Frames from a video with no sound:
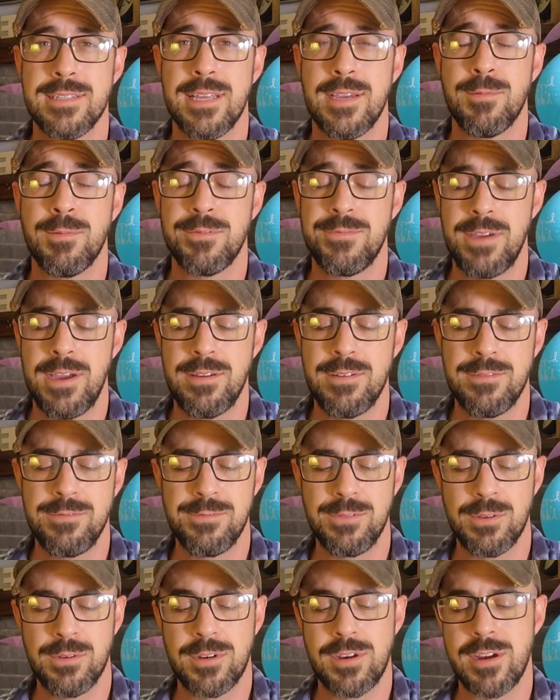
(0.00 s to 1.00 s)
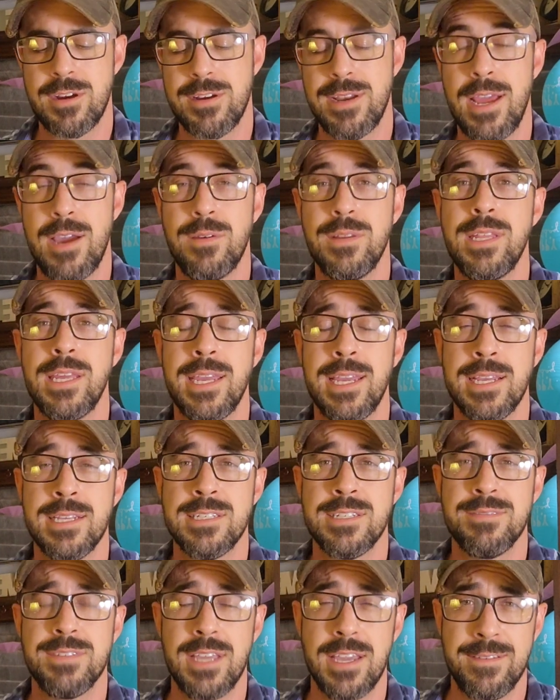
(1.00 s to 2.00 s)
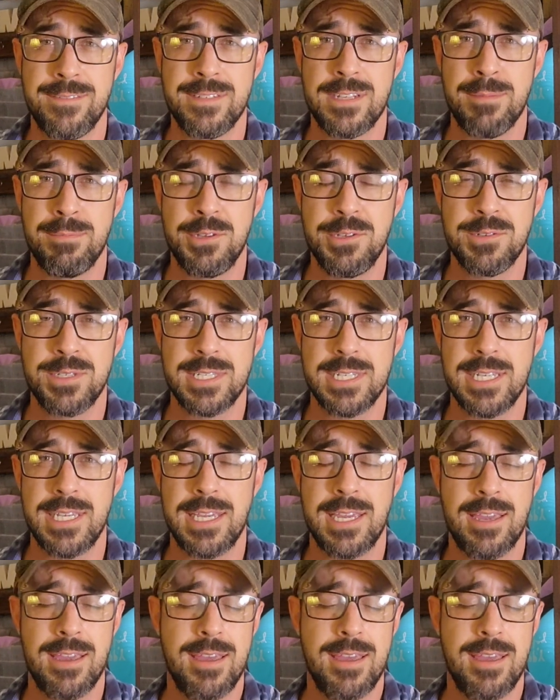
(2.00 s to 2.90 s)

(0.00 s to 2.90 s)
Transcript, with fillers: that were found in Florida are now in the hands of the FWC,